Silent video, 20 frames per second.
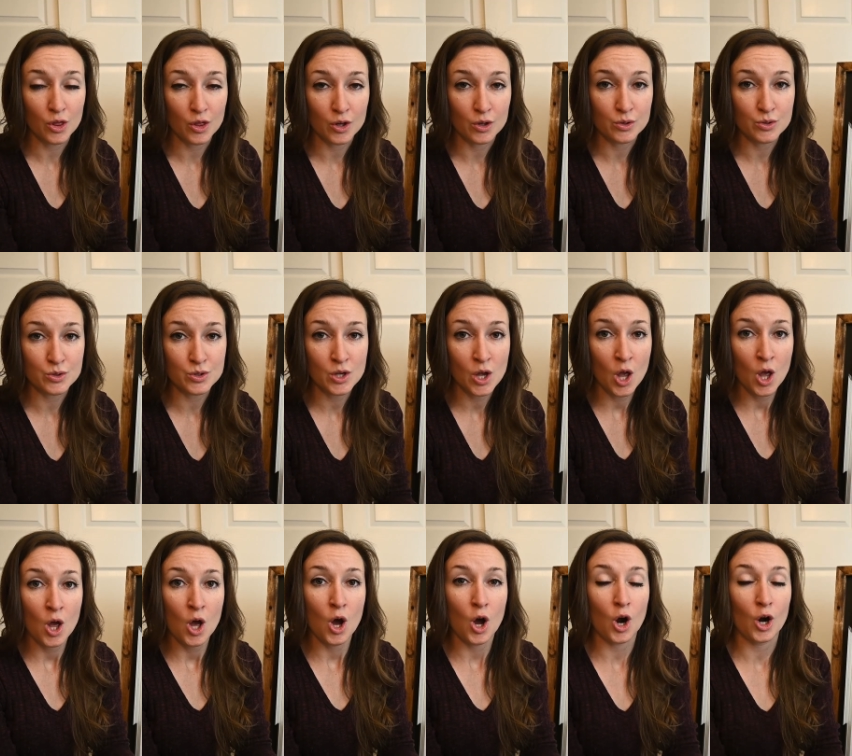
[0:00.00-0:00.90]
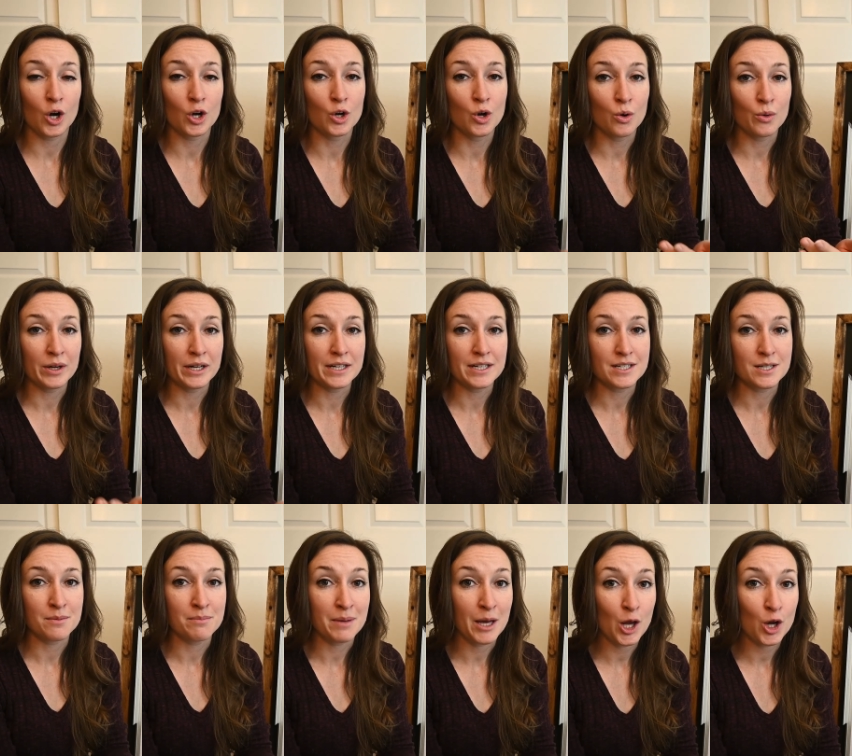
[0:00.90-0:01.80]
Those are going
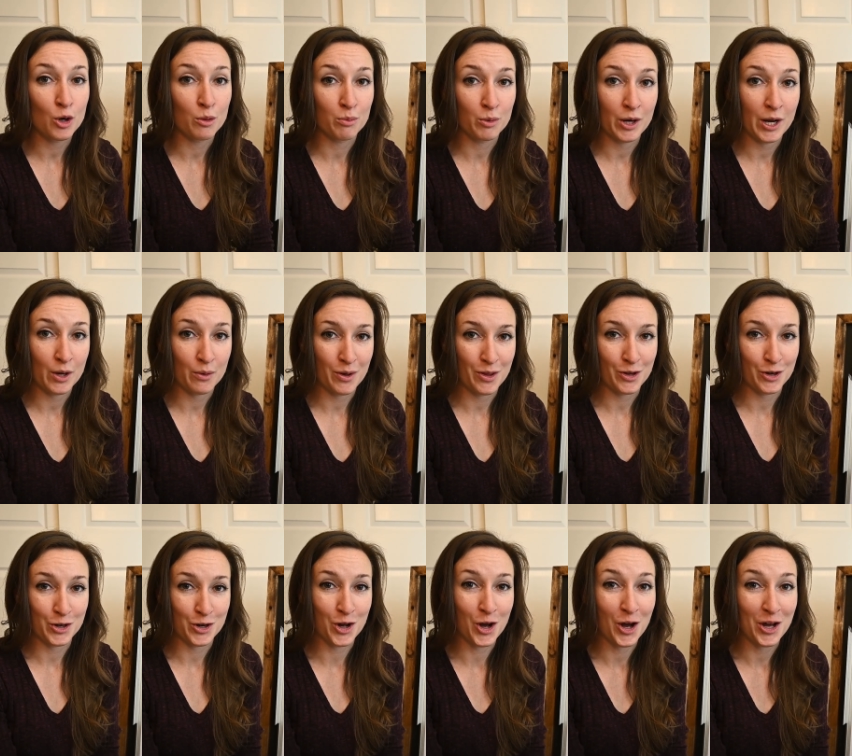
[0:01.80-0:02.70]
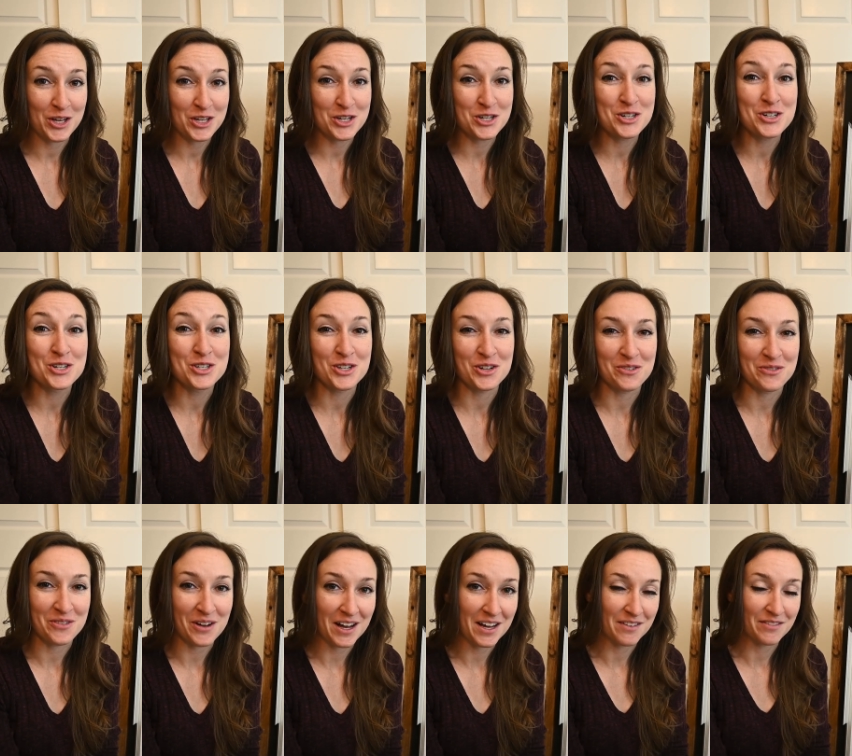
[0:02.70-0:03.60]
to make or break whether or not you're
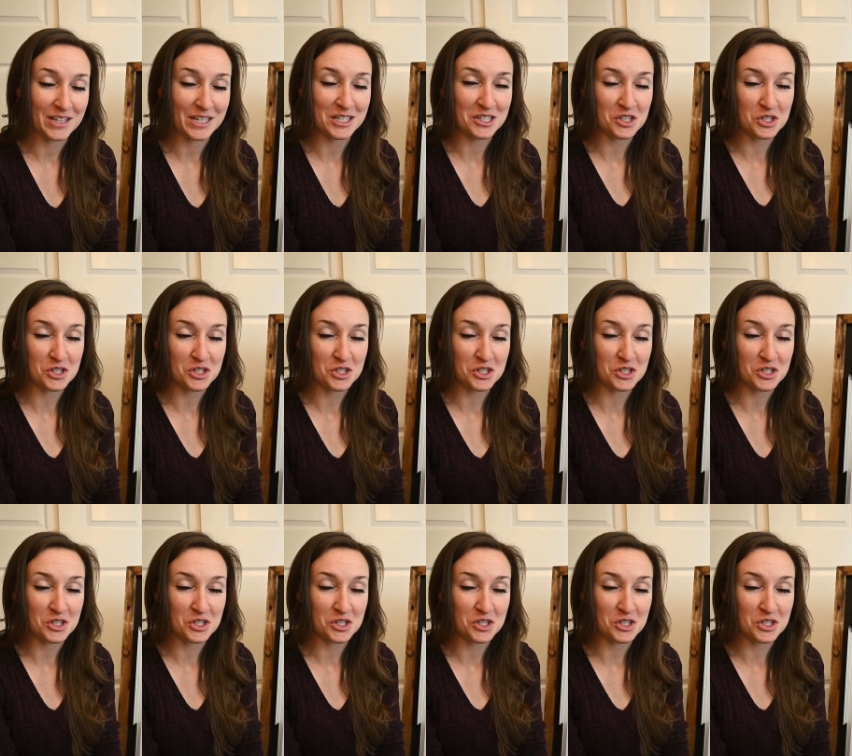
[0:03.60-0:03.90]
surviving.